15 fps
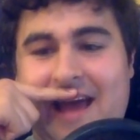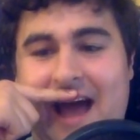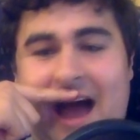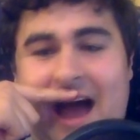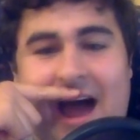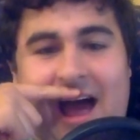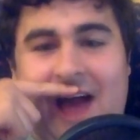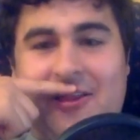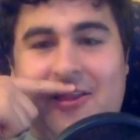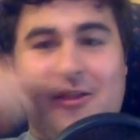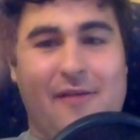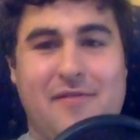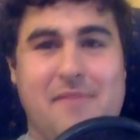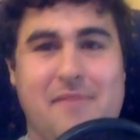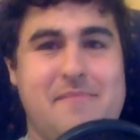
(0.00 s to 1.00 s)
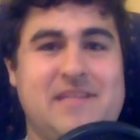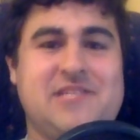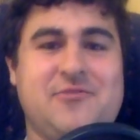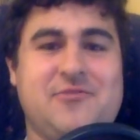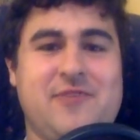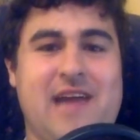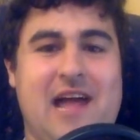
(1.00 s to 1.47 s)
I love the
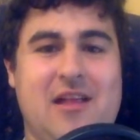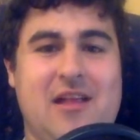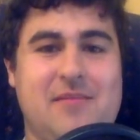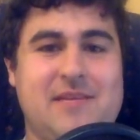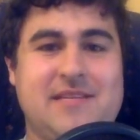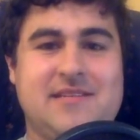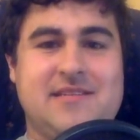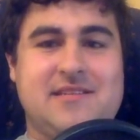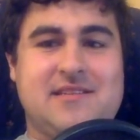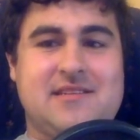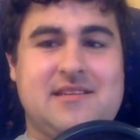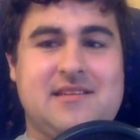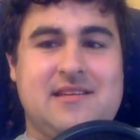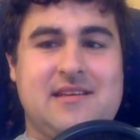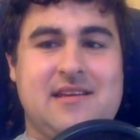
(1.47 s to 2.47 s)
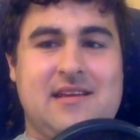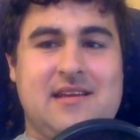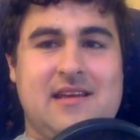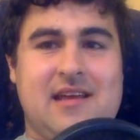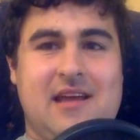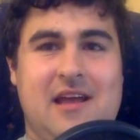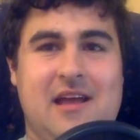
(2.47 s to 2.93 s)
mystery elements.
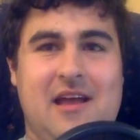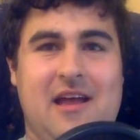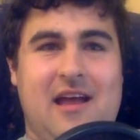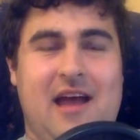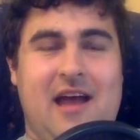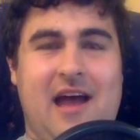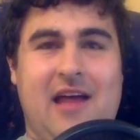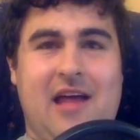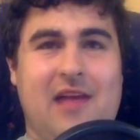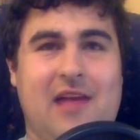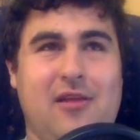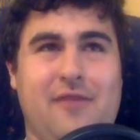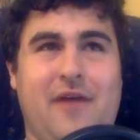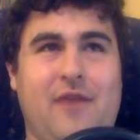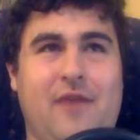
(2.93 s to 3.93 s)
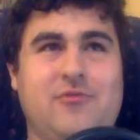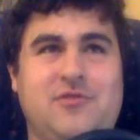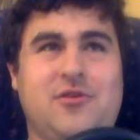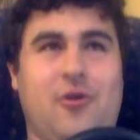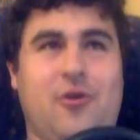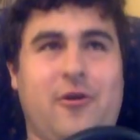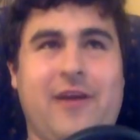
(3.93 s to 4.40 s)
I love how
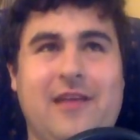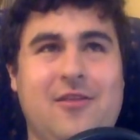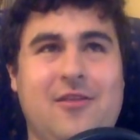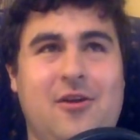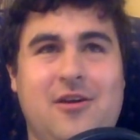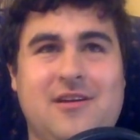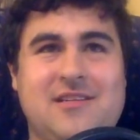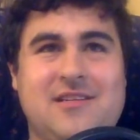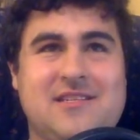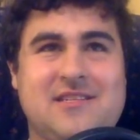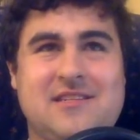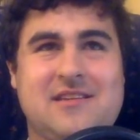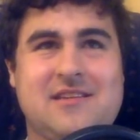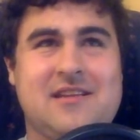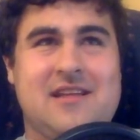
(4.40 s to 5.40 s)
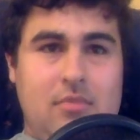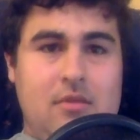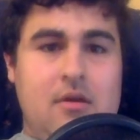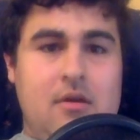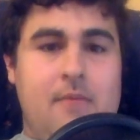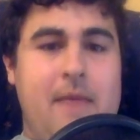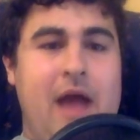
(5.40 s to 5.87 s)
dark it looks.
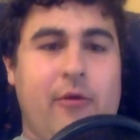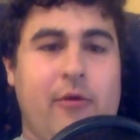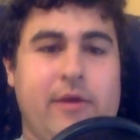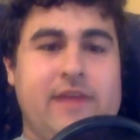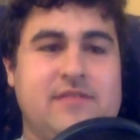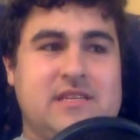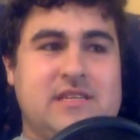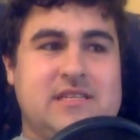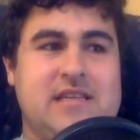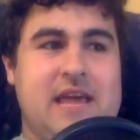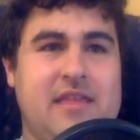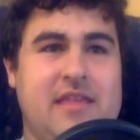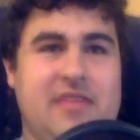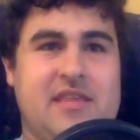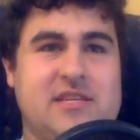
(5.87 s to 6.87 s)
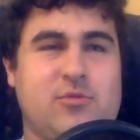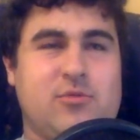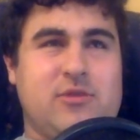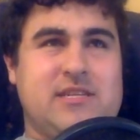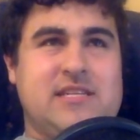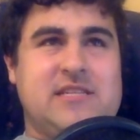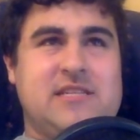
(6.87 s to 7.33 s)
Matt Reeves has said that this
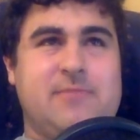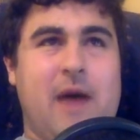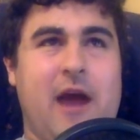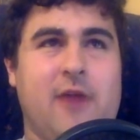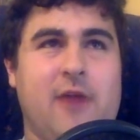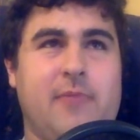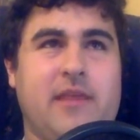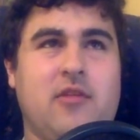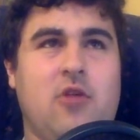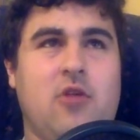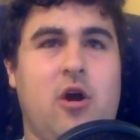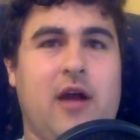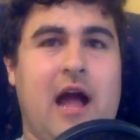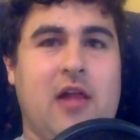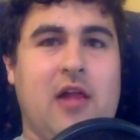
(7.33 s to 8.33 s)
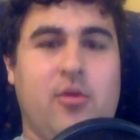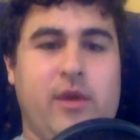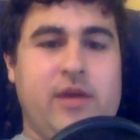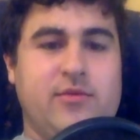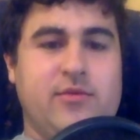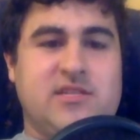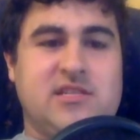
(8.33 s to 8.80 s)
was inspired by The Long
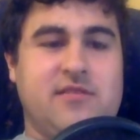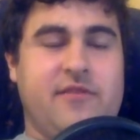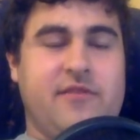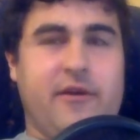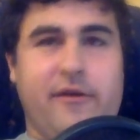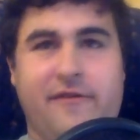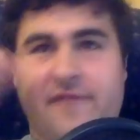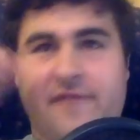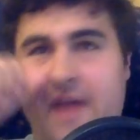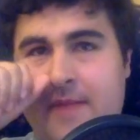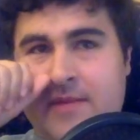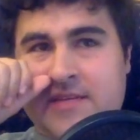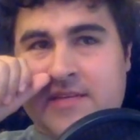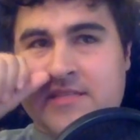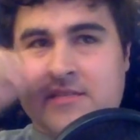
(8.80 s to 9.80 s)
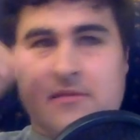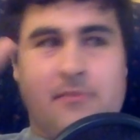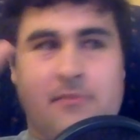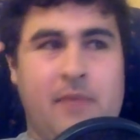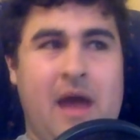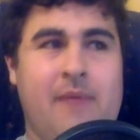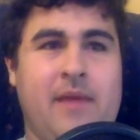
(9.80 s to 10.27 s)
Halloween, which is a very famous
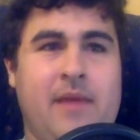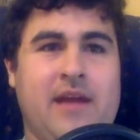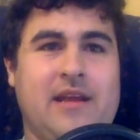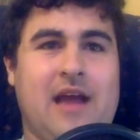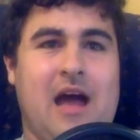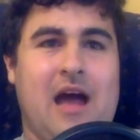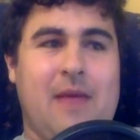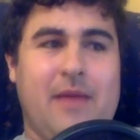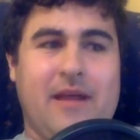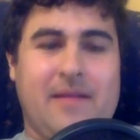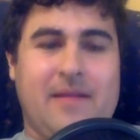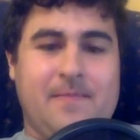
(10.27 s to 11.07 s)
Batman comic.